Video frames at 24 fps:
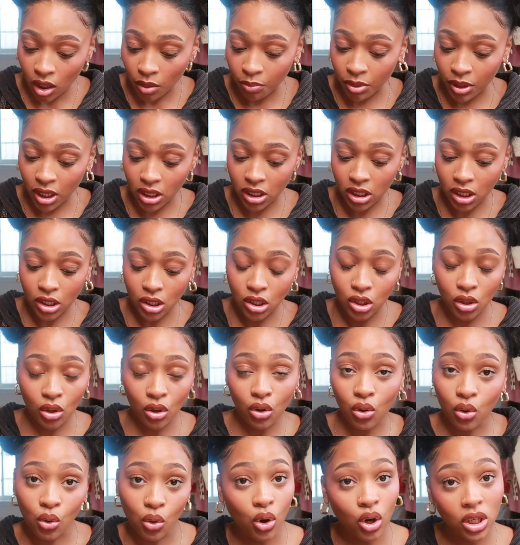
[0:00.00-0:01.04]
pieces
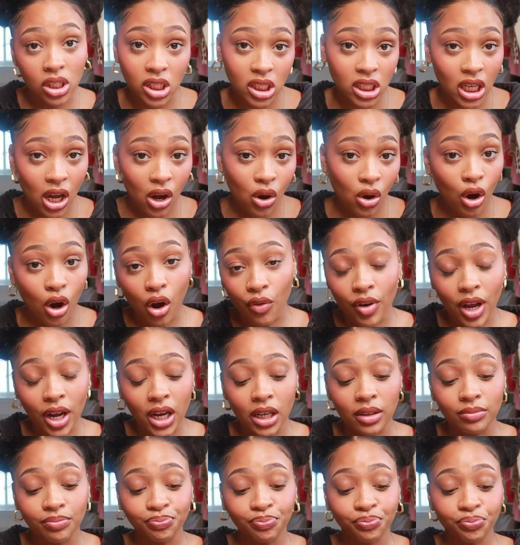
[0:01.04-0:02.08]
on sale
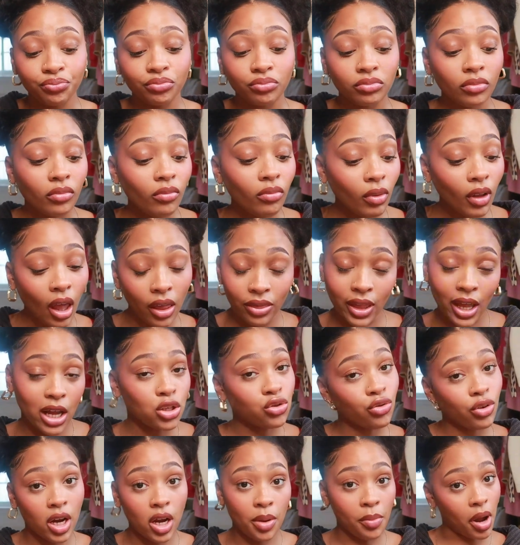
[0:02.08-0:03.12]
already,
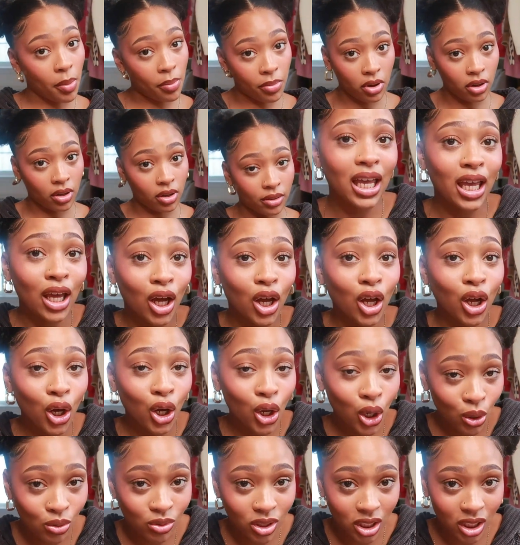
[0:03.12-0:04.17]
that's great in my book. In
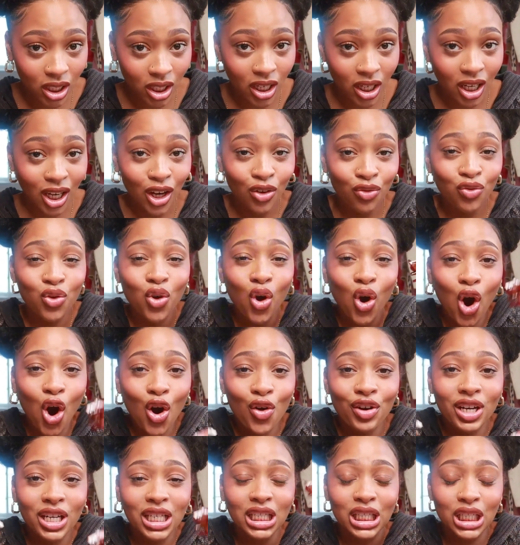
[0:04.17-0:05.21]
conclusion, if you
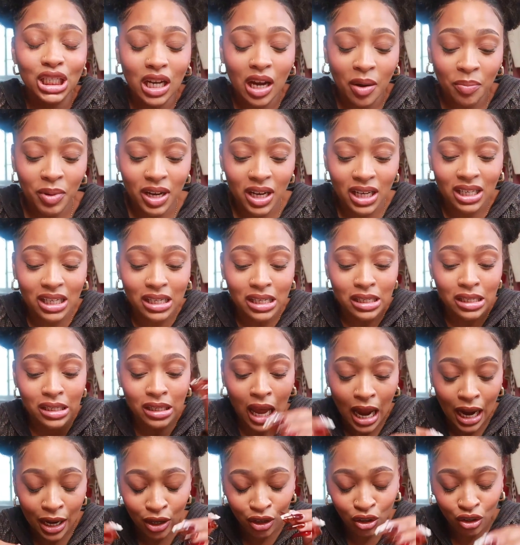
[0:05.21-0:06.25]
aren't shopping
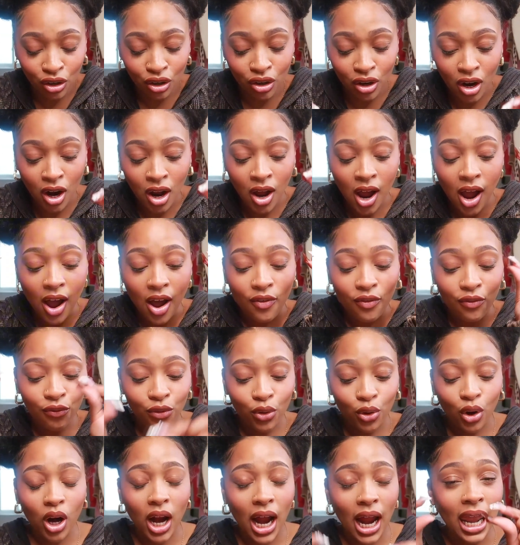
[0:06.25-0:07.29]
designer
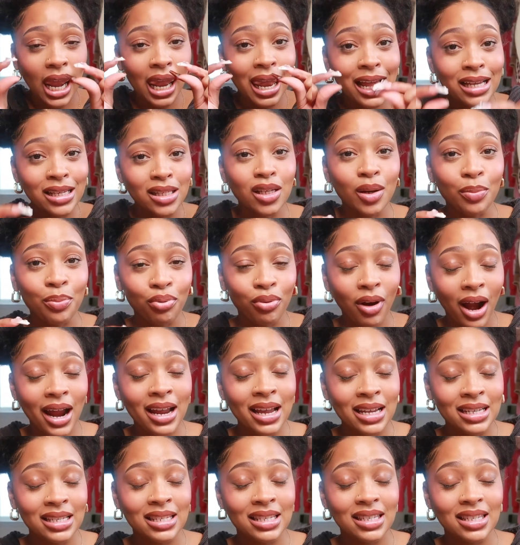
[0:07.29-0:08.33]
for a lesser
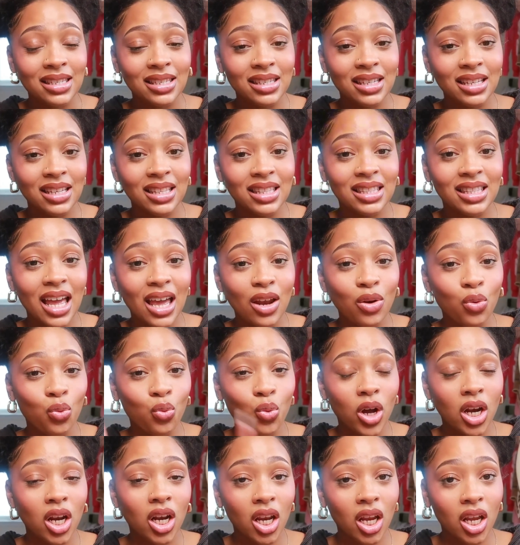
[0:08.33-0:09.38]
price than
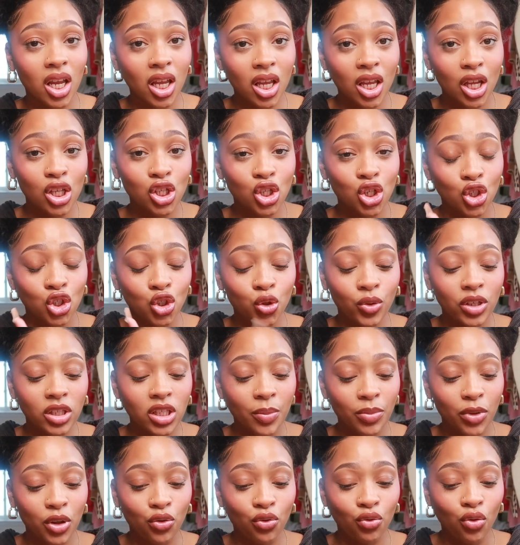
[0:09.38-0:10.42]
what it is, you're doing
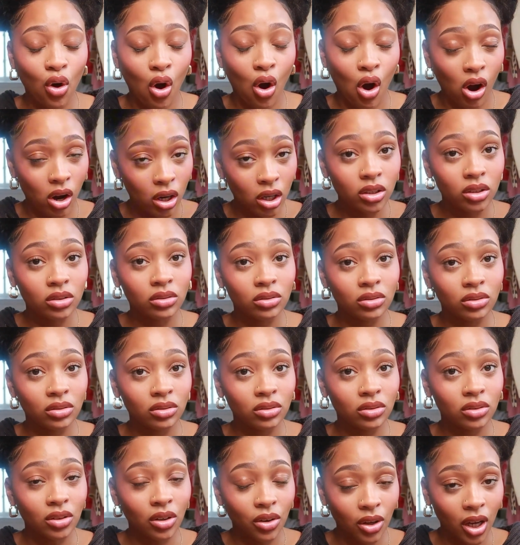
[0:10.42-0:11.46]
something wrong,
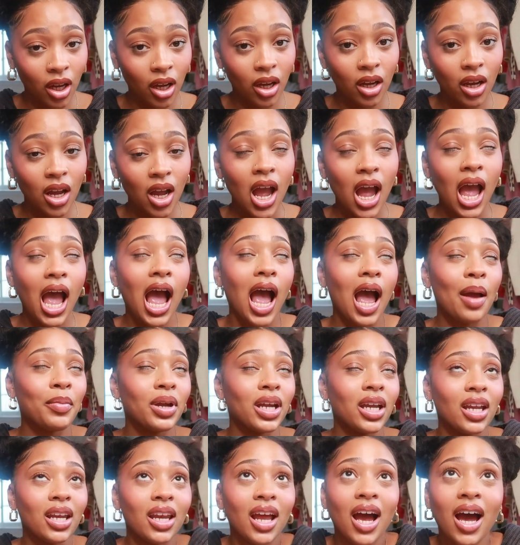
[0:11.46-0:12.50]
okay? I
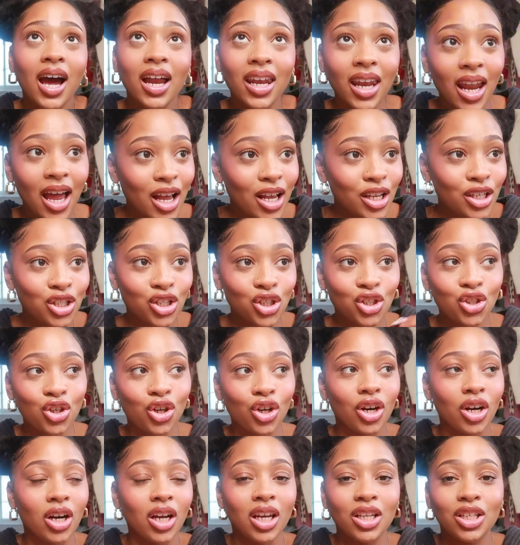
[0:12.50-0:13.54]
mean, unless
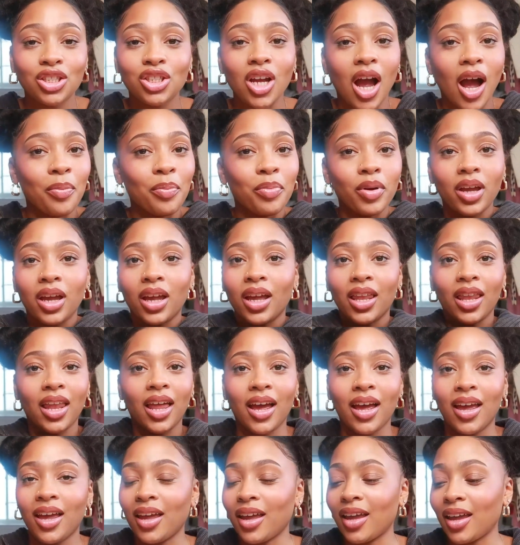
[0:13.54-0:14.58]
you're shopping
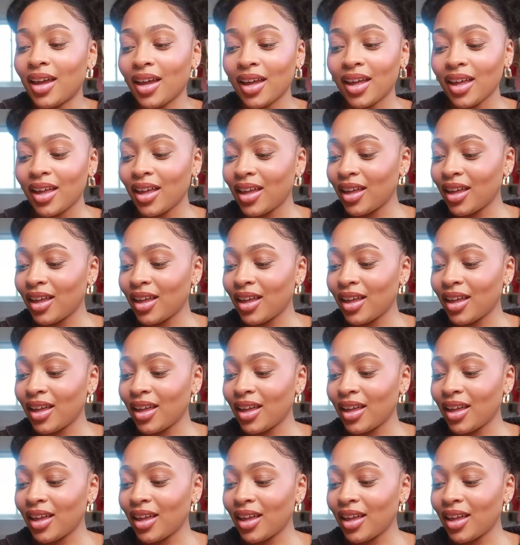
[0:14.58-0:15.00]
like